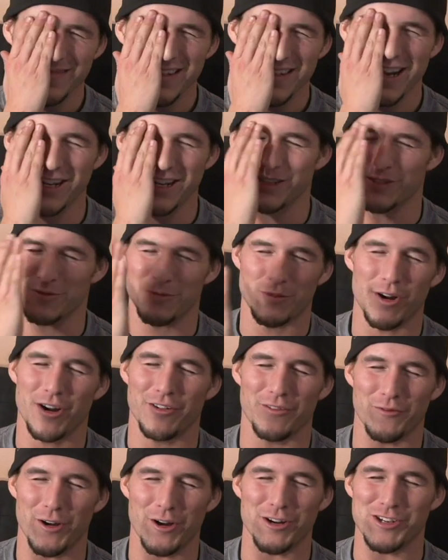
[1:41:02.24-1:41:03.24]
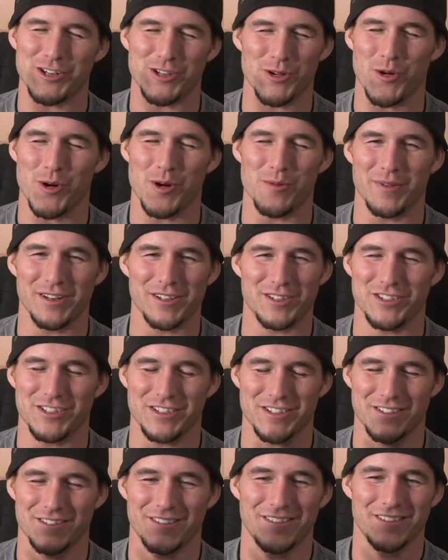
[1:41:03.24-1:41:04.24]
And it's very, very short, but I
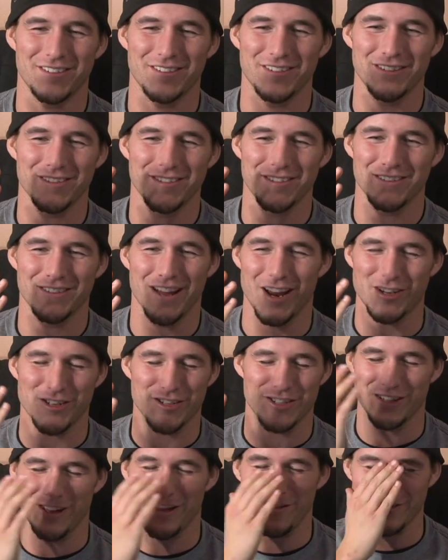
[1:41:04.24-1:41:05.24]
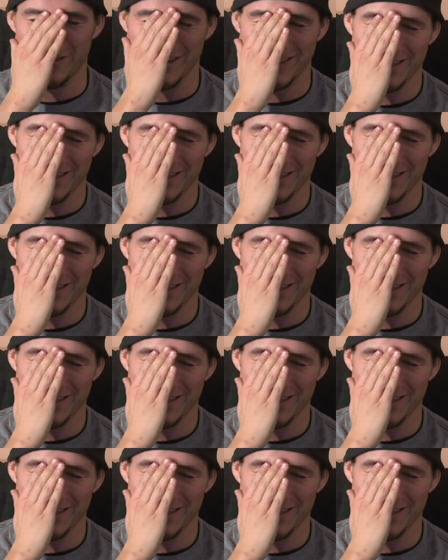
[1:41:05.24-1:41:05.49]
just love it.